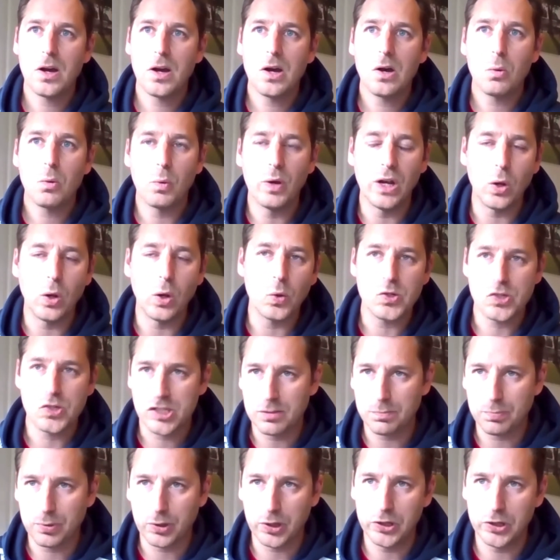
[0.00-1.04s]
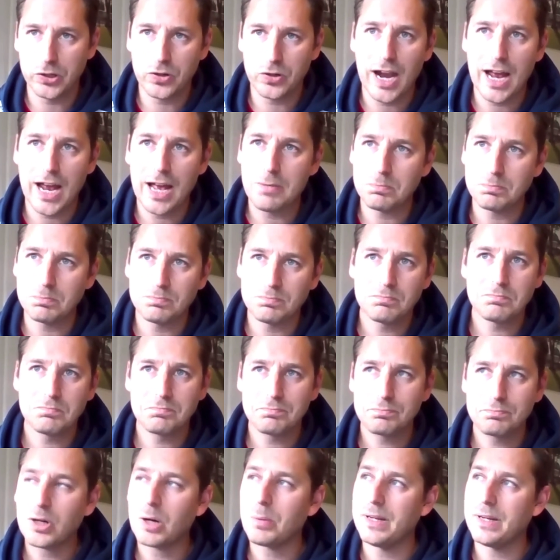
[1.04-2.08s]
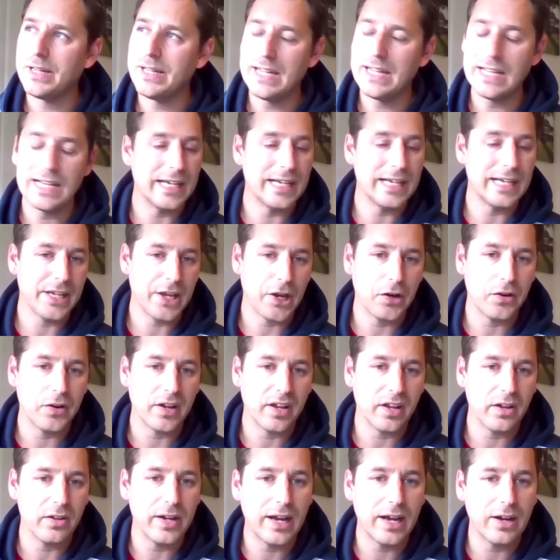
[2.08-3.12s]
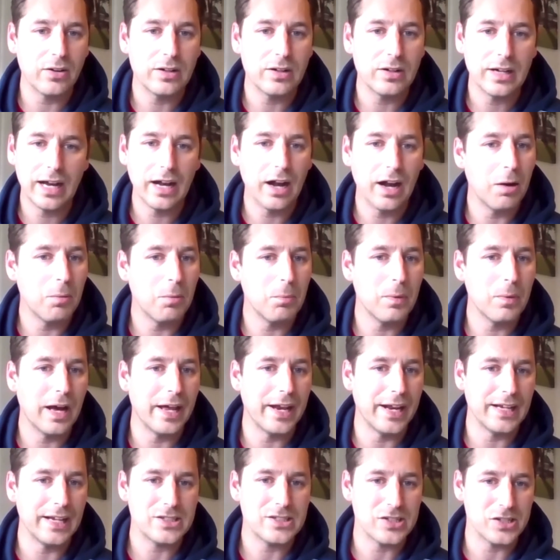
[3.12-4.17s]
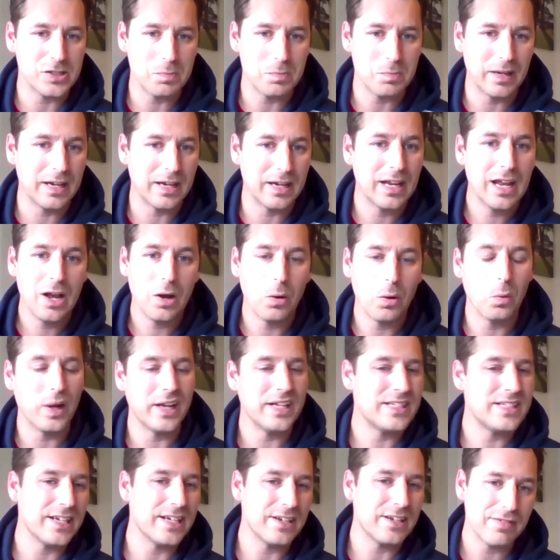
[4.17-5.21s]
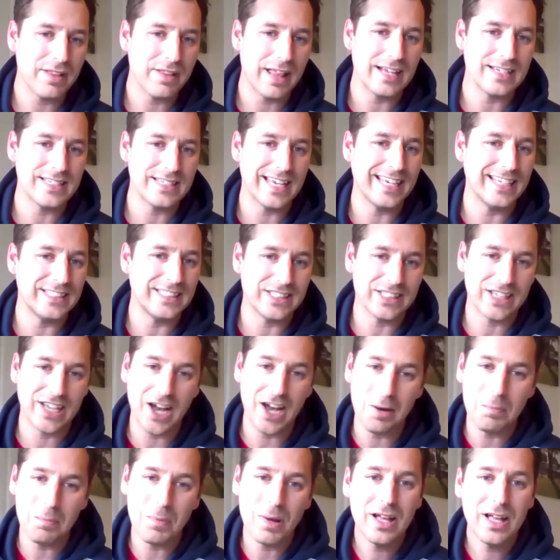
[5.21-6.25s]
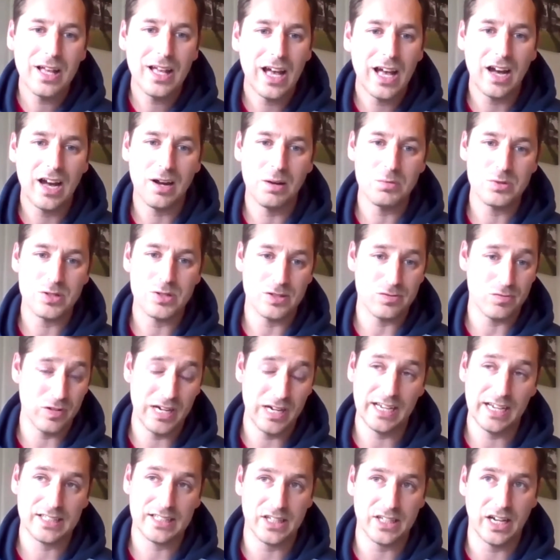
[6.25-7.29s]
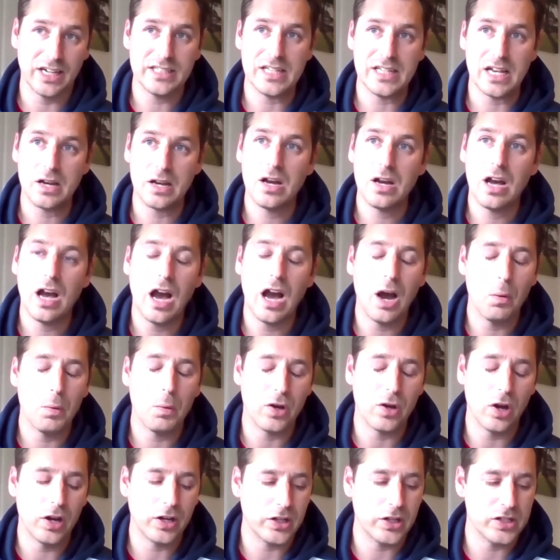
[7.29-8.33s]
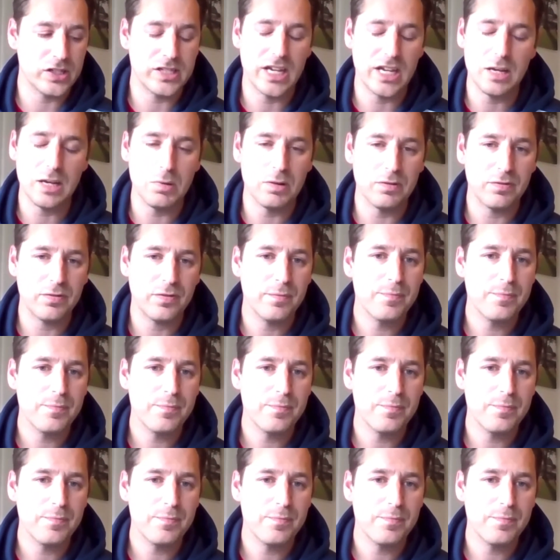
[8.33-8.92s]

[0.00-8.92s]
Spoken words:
we launched the program probably nearly a year ago now, and it's just been waiting for that day to come. So it's really exciting. We've got a good team of